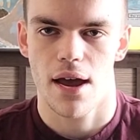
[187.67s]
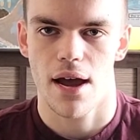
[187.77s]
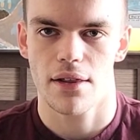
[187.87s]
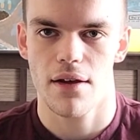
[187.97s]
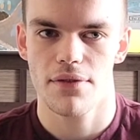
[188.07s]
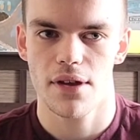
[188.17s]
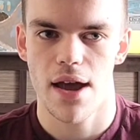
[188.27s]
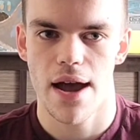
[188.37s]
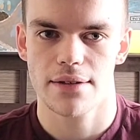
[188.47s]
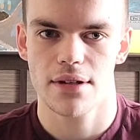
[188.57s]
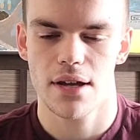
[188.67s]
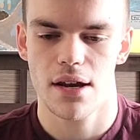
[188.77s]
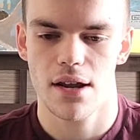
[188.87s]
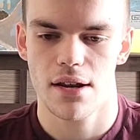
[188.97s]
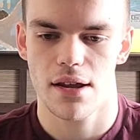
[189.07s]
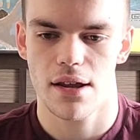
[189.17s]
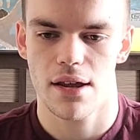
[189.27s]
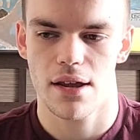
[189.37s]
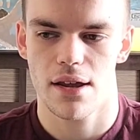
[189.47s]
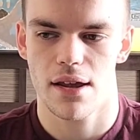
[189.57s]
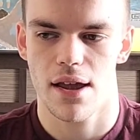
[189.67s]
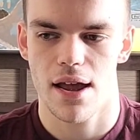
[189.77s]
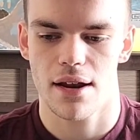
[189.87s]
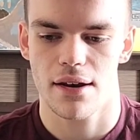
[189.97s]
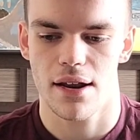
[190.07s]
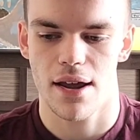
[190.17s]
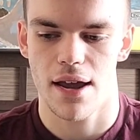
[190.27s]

I love the acting in it, and